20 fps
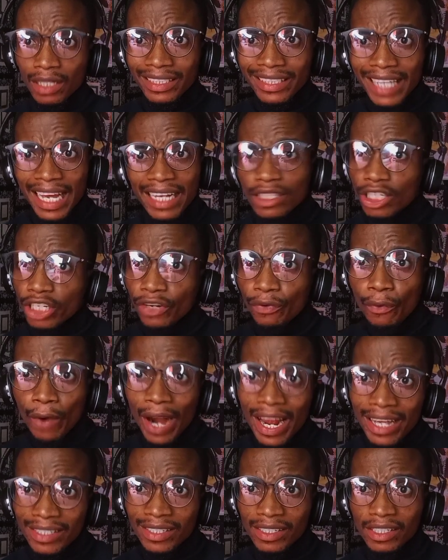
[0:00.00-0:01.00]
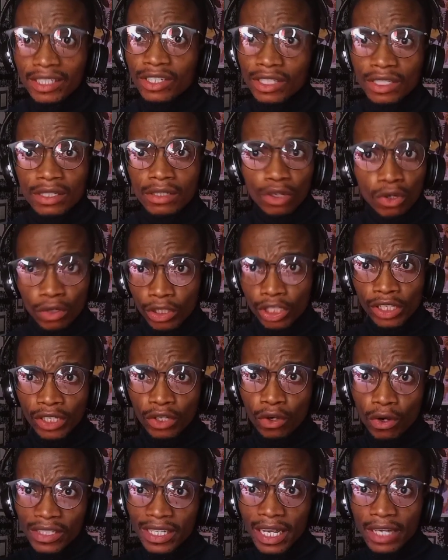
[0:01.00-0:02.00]
Then the rest is
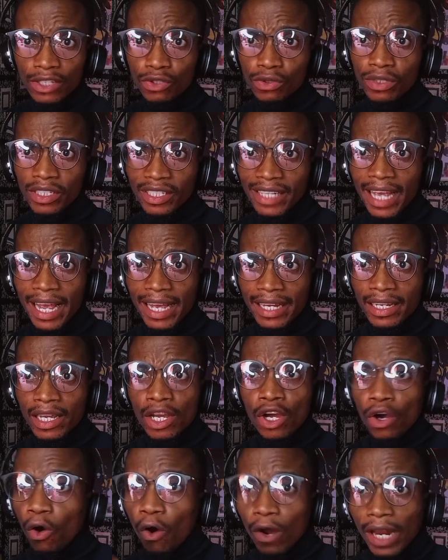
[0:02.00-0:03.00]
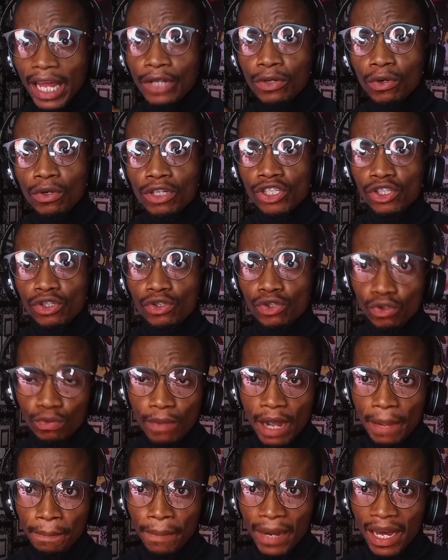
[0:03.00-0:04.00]
in God's hands to decide. All I know is to do
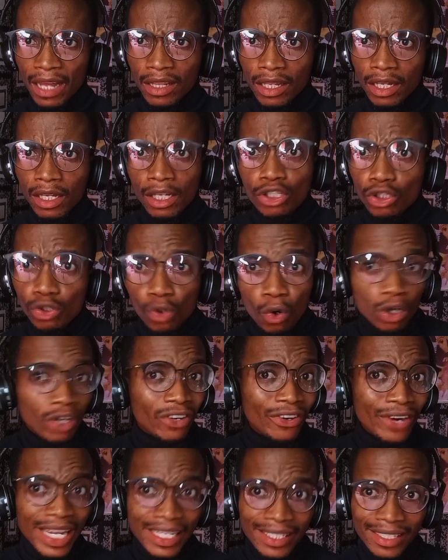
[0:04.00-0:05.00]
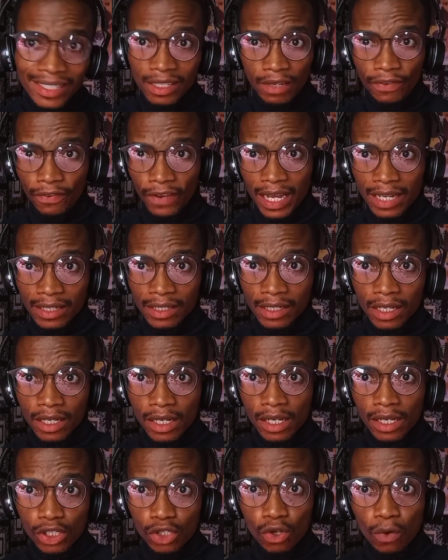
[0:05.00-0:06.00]
my path. So grace differs.
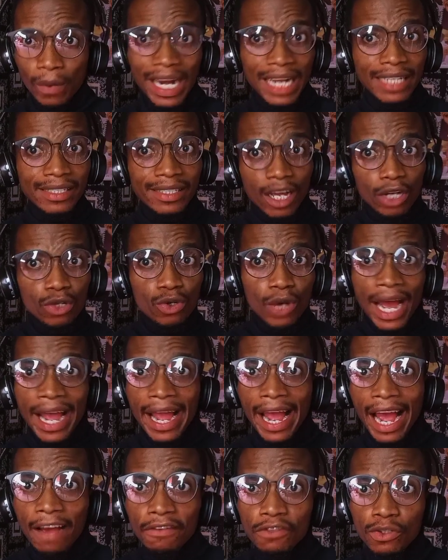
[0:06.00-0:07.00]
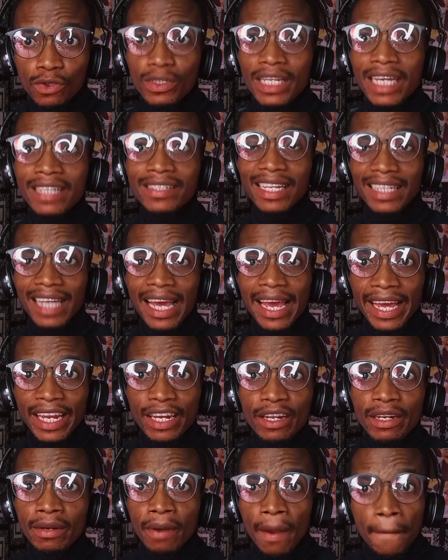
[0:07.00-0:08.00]
So when I tell you I have students that are
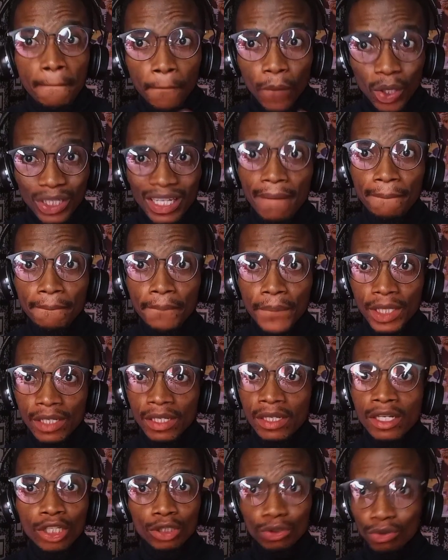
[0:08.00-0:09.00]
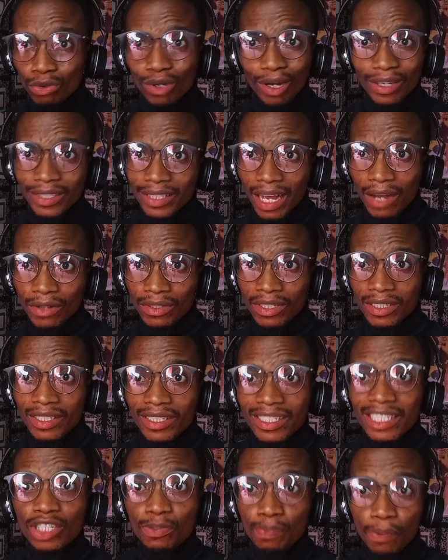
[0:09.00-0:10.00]
earning more than me, do not doubt
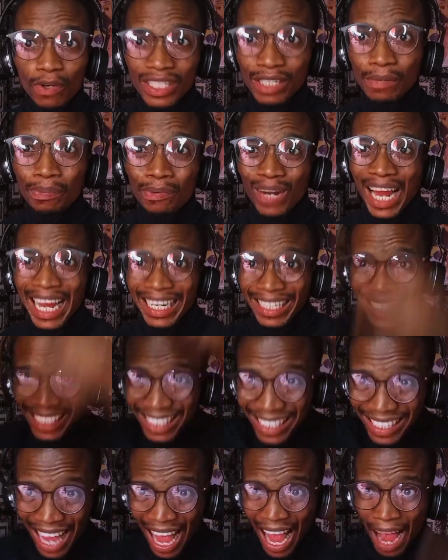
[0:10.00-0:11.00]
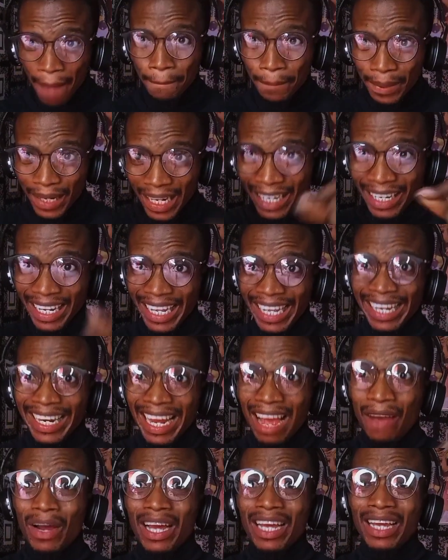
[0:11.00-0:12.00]
it. It is possible and it is happening
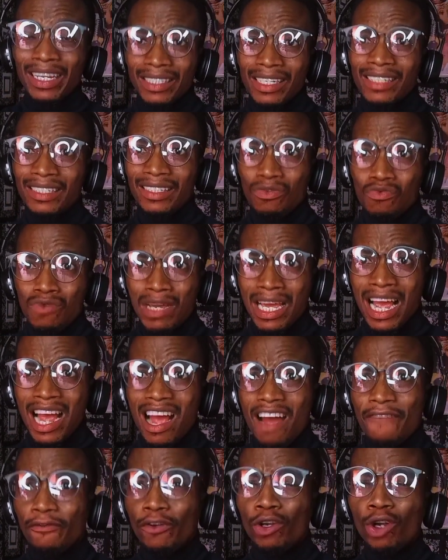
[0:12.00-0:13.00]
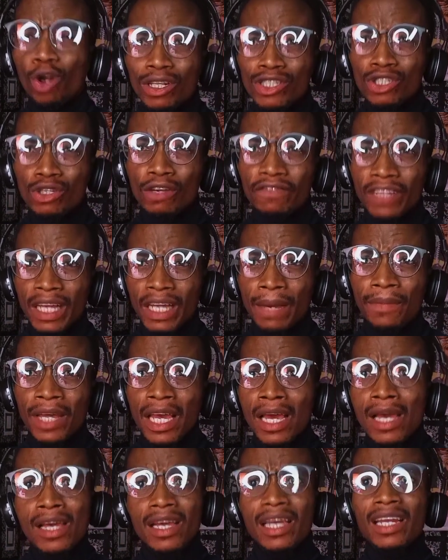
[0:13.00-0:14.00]
in our agency. We have lots of them
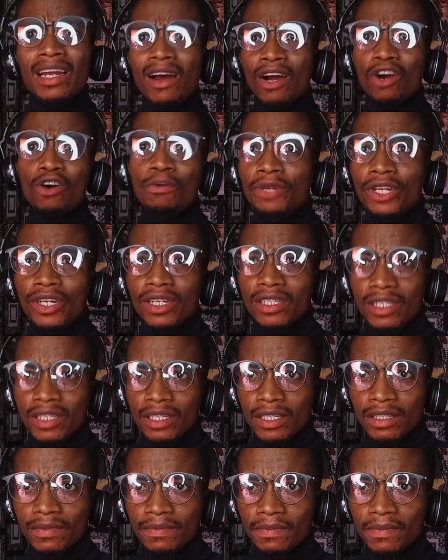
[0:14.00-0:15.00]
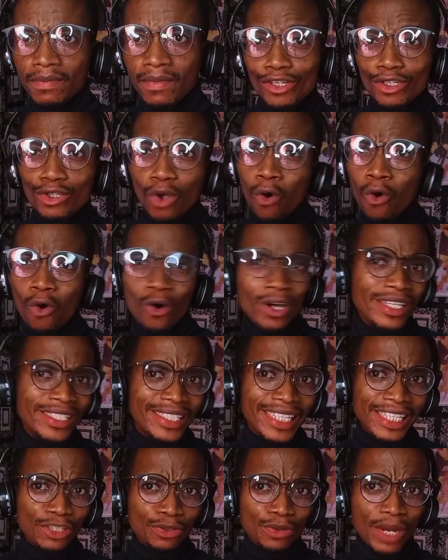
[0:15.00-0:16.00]
in our community. So who
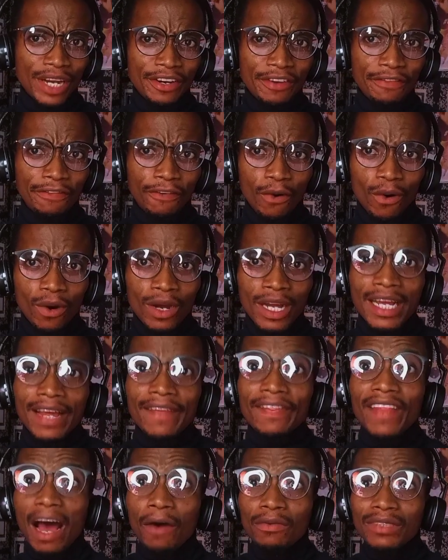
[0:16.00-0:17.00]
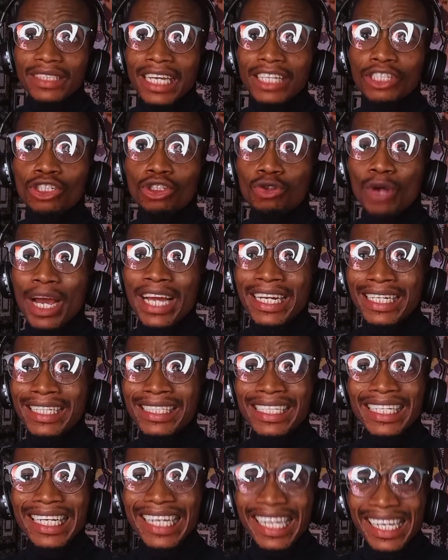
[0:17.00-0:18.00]
is this training for? Now this
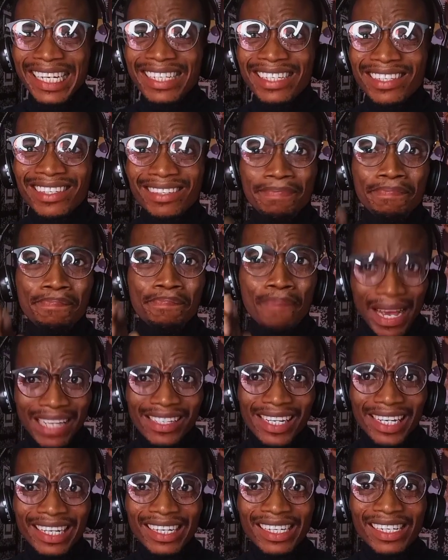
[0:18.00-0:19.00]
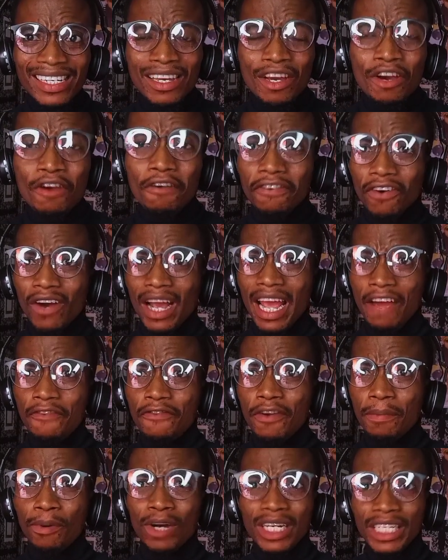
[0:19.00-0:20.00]
training is basically for
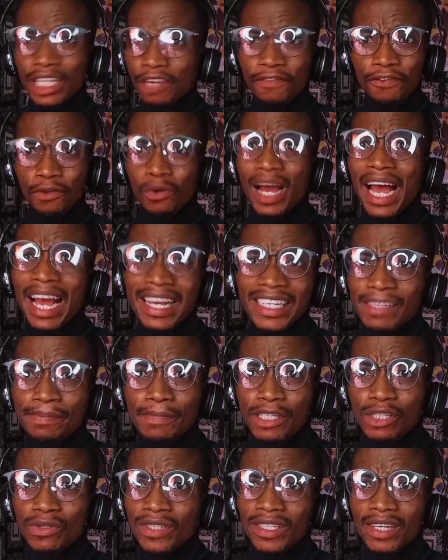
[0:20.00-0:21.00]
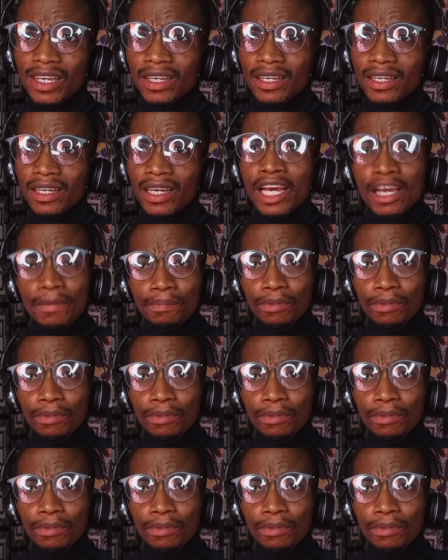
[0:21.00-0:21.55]
everybody if you ask me to say.